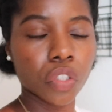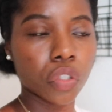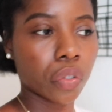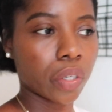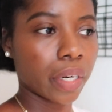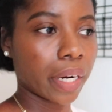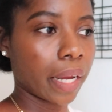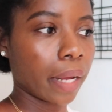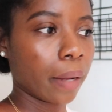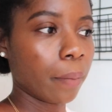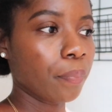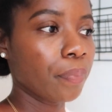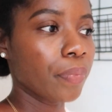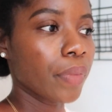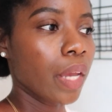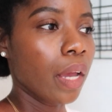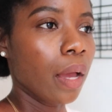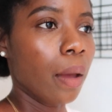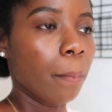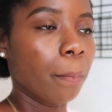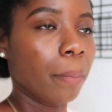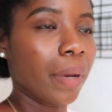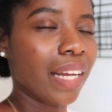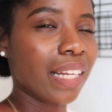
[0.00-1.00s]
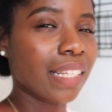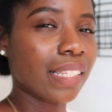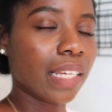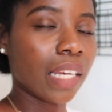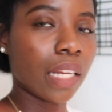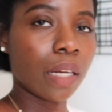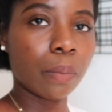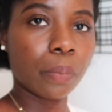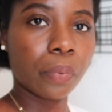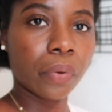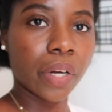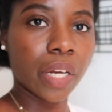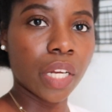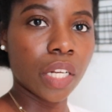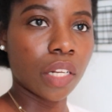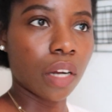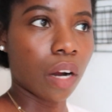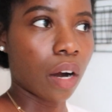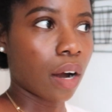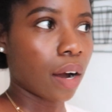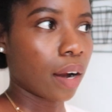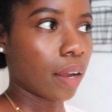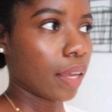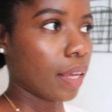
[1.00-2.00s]
tray, but it's getting pretty
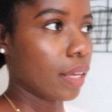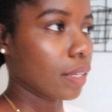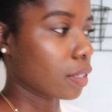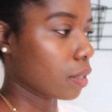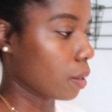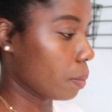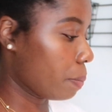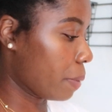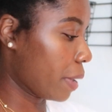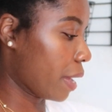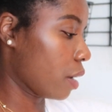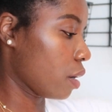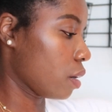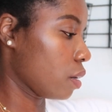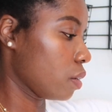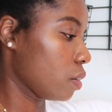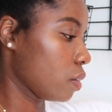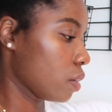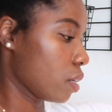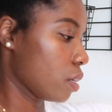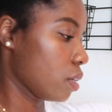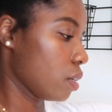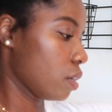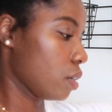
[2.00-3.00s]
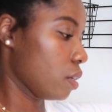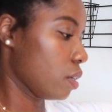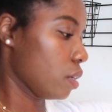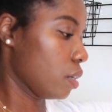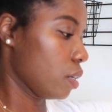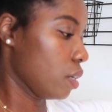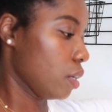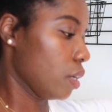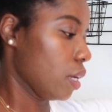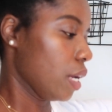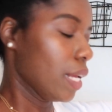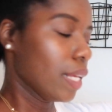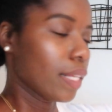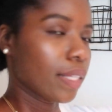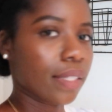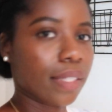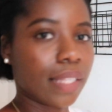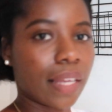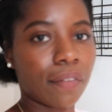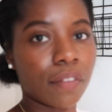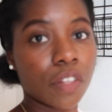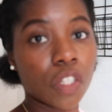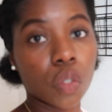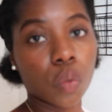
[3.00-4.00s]
dark. It's about
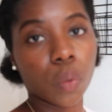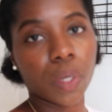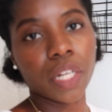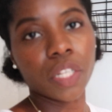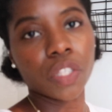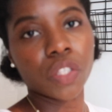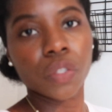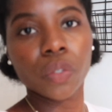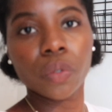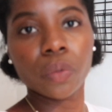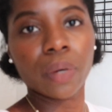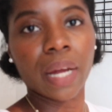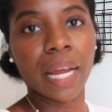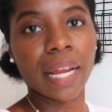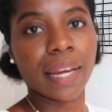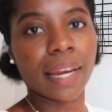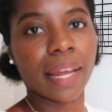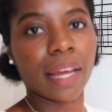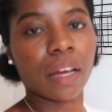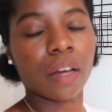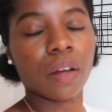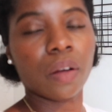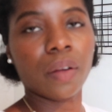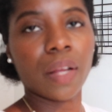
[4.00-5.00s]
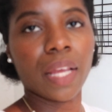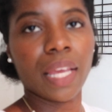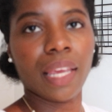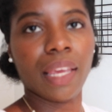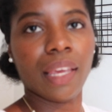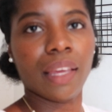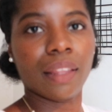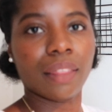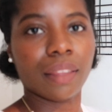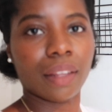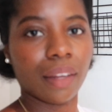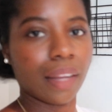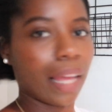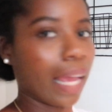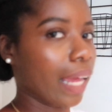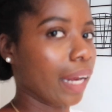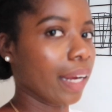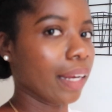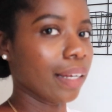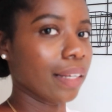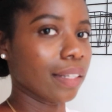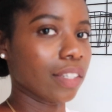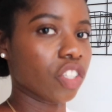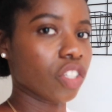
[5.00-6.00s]
seven twenty-two right now, and the
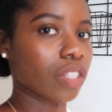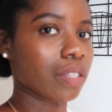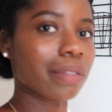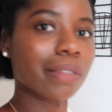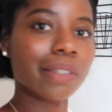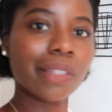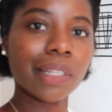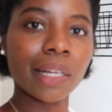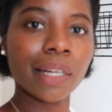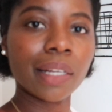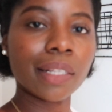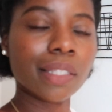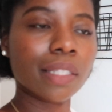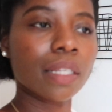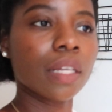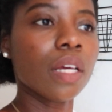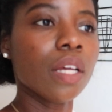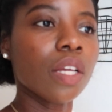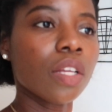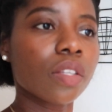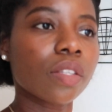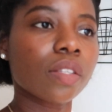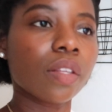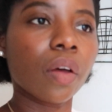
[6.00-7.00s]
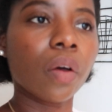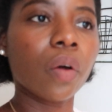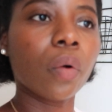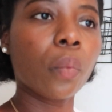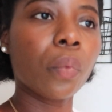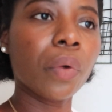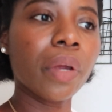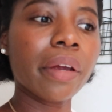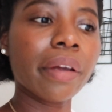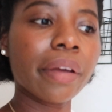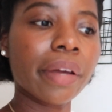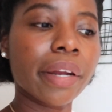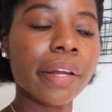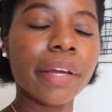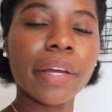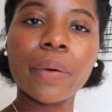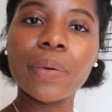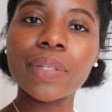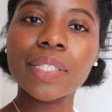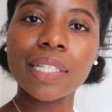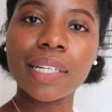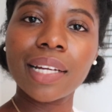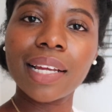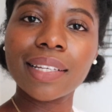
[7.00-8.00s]
lighting just sucks, so we're gonna go
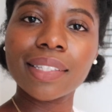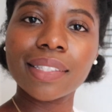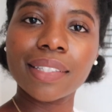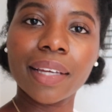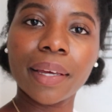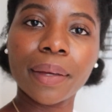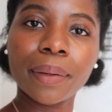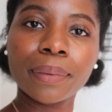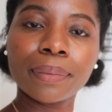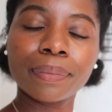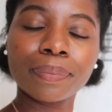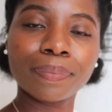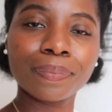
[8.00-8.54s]
into the next day.